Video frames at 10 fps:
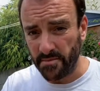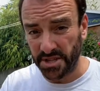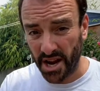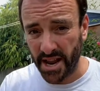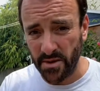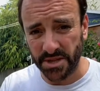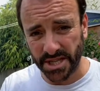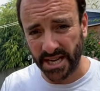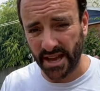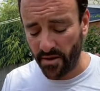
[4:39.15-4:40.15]
chutney, which is
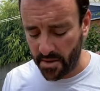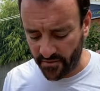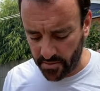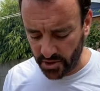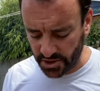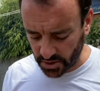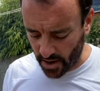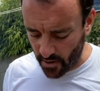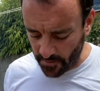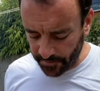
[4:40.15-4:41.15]
going to give it a bit of a boost as well.